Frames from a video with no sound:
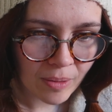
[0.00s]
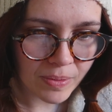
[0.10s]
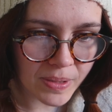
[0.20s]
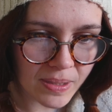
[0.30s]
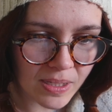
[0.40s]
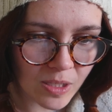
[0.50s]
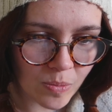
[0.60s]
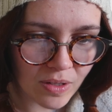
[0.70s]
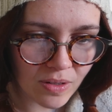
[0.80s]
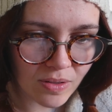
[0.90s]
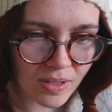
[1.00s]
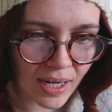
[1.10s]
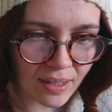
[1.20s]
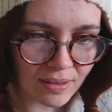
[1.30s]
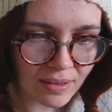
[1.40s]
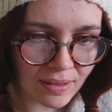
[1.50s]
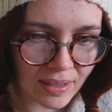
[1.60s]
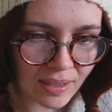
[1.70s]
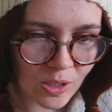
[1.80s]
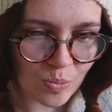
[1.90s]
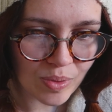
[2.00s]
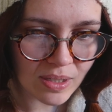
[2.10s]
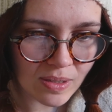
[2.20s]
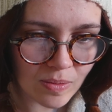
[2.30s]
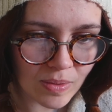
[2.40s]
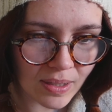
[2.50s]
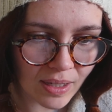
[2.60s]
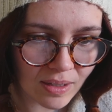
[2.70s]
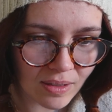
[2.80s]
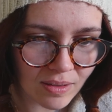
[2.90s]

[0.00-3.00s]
per 10 centimeters kind of speaks to me like